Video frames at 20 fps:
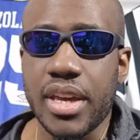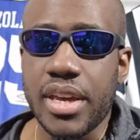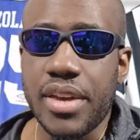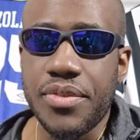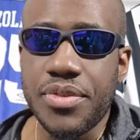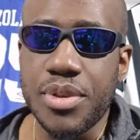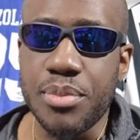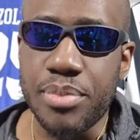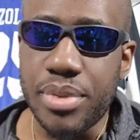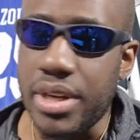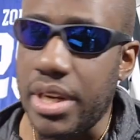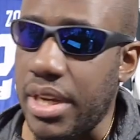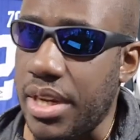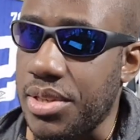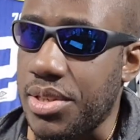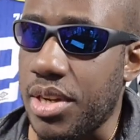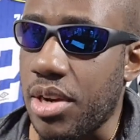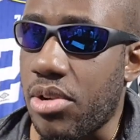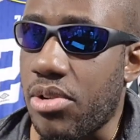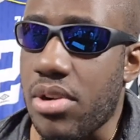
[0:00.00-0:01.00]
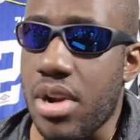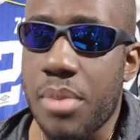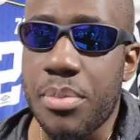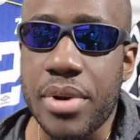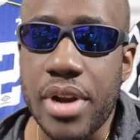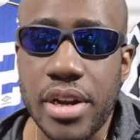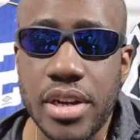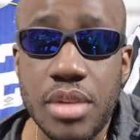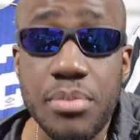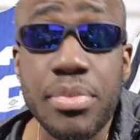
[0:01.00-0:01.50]
If the players are
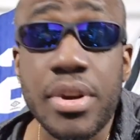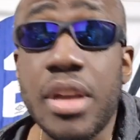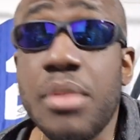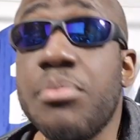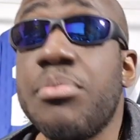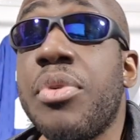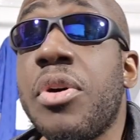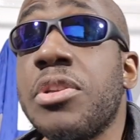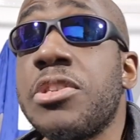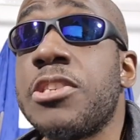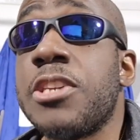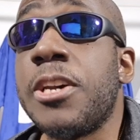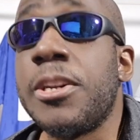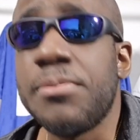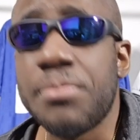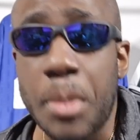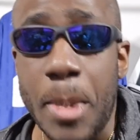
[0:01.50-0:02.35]
crap, can you blame Potter?